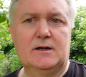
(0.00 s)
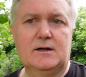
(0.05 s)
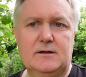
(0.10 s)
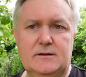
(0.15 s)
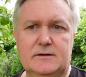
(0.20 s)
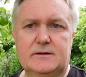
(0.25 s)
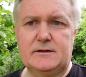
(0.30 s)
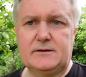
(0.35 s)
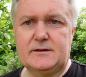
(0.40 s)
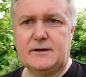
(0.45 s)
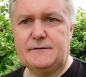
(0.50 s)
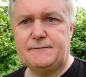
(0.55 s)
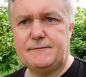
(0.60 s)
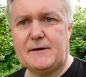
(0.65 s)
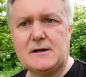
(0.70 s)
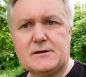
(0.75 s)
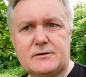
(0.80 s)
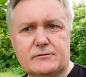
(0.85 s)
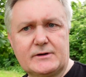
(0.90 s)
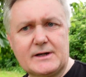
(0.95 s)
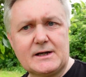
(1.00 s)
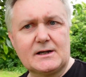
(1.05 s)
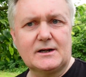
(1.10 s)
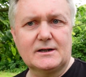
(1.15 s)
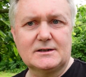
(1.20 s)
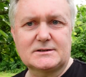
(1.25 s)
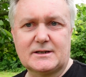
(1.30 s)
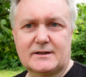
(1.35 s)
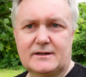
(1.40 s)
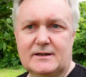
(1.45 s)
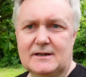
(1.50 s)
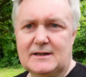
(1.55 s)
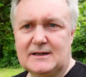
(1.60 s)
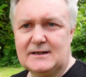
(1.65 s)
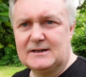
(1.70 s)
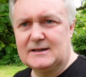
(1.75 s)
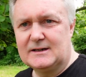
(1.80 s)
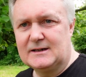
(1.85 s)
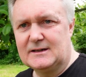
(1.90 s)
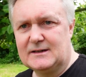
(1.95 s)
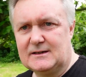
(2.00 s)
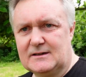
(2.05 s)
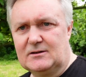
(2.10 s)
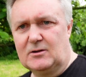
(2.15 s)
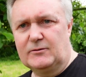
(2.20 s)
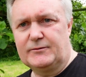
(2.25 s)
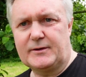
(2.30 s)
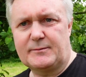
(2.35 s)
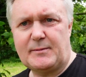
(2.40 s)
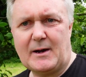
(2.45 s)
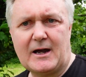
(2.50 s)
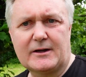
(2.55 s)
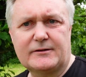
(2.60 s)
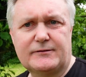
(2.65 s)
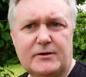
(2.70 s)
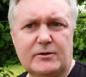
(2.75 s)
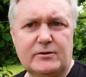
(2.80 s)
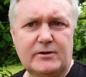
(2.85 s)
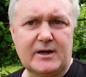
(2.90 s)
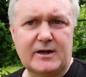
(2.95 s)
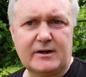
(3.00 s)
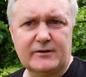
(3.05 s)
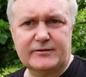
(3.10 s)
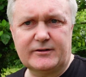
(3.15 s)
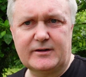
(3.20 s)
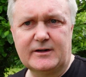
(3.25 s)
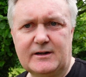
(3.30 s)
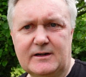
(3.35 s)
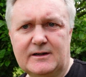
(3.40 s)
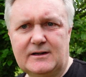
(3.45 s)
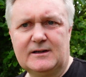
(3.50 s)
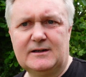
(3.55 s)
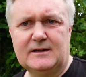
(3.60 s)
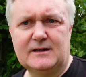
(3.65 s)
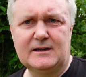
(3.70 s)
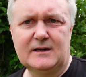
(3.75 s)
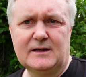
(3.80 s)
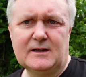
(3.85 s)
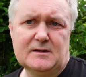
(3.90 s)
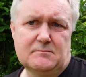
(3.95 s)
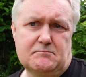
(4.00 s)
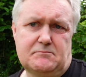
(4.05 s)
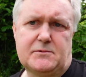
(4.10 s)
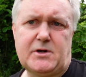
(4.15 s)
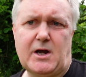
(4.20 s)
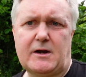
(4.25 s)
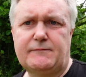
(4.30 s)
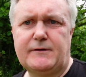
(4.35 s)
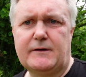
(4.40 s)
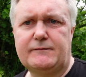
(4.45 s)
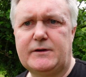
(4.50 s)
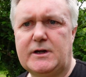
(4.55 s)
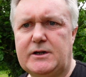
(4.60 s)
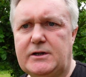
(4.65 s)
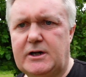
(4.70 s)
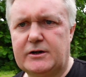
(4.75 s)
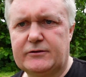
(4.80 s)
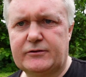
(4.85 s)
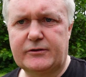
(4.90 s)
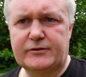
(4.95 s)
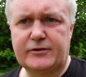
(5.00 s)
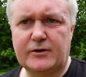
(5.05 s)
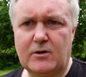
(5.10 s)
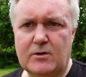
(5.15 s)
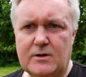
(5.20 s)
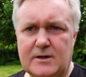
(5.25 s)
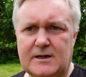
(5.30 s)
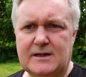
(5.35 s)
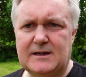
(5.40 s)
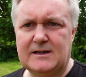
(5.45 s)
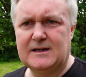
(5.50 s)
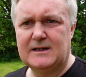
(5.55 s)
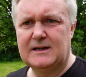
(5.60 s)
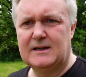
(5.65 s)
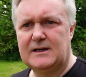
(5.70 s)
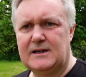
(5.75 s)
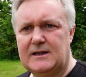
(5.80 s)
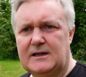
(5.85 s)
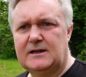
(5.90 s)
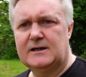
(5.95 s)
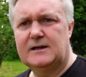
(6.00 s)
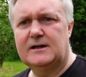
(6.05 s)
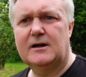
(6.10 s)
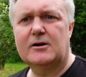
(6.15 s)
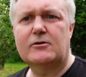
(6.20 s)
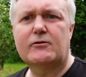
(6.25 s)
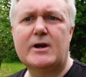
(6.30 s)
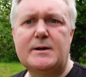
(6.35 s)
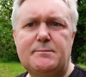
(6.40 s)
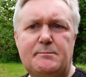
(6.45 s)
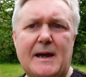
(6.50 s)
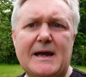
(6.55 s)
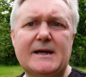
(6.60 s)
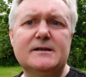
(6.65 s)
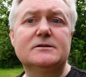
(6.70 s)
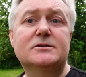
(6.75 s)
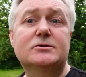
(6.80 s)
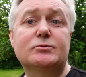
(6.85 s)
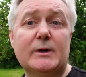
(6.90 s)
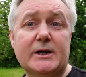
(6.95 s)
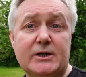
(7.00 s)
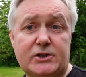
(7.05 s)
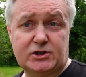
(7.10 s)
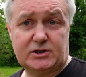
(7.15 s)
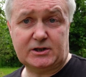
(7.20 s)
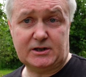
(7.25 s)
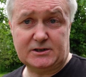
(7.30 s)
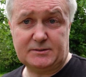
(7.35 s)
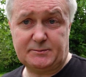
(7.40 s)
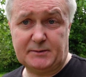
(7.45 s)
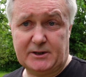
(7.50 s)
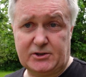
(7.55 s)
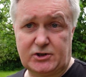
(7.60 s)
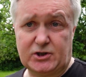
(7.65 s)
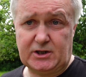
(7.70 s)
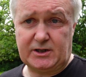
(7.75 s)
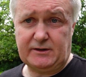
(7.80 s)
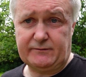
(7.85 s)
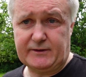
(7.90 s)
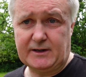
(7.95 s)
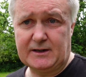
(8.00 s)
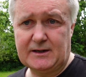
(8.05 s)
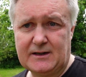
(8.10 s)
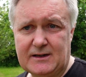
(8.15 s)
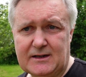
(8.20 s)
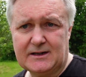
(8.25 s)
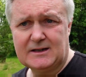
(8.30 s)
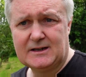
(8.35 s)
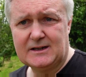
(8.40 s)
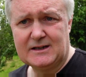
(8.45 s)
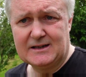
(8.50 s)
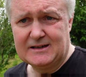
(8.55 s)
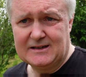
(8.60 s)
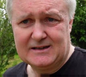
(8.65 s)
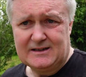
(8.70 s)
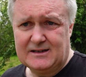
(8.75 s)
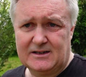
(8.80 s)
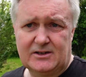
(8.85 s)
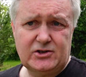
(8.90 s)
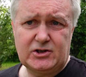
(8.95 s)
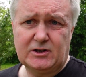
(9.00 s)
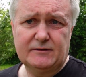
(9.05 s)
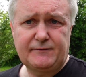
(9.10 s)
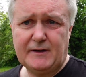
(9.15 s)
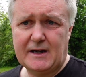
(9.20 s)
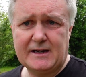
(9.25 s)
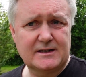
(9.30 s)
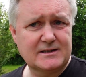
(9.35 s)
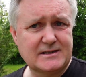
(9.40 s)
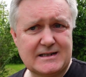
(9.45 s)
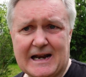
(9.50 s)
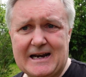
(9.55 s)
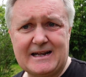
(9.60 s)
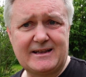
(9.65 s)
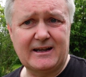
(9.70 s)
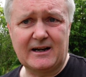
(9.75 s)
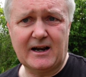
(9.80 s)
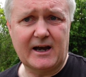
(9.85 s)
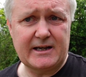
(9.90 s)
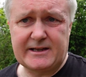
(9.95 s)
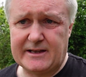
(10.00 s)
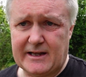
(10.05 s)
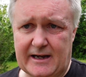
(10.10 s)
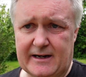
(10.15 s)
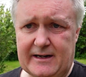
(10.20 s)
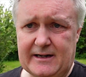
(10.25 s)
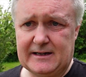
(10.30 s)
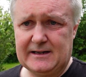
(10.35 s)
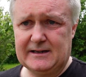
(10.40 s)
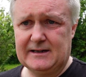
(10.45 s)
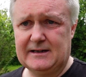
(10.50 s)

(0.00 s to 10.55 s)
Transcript: They, they fail to realise that over the past few years, 10, 15 years or so, a great bait and switch has been achieved. Sinn Féin isn't anything like that.